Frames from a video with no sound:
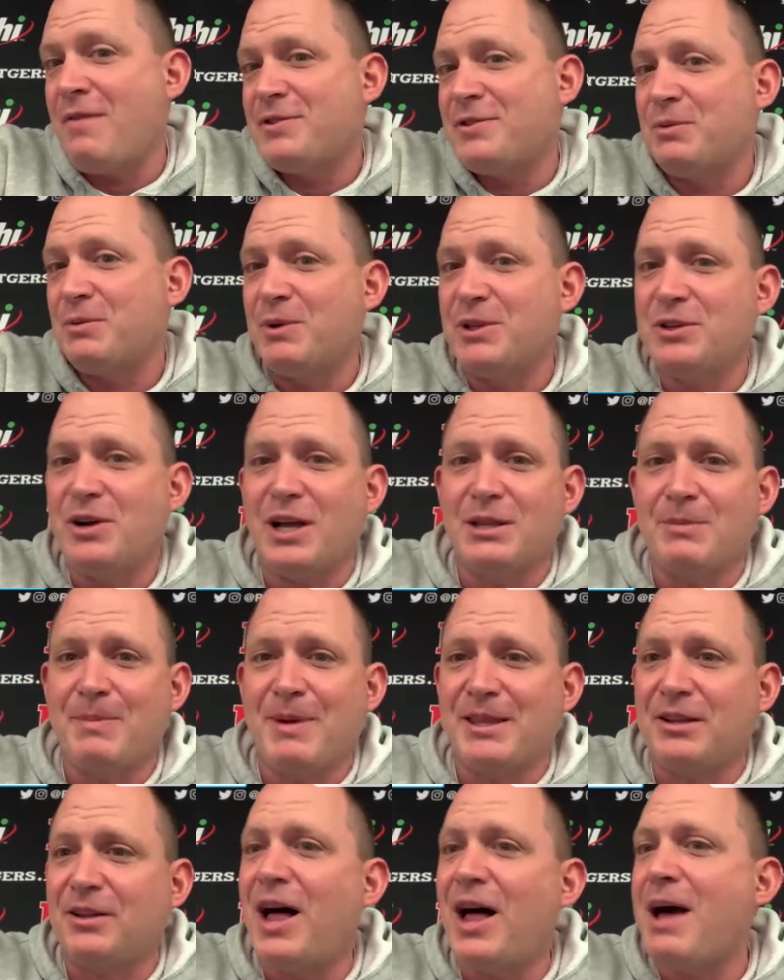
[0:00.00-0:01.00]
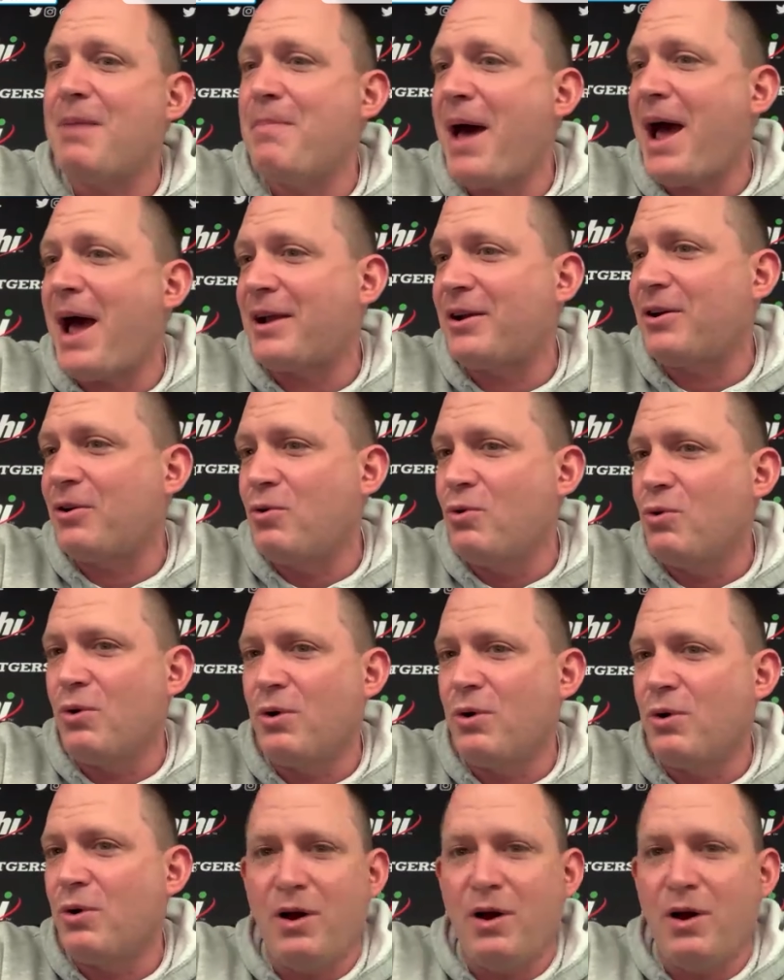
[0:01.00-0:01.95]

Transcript: Obviously, we talked about the linebacking corps.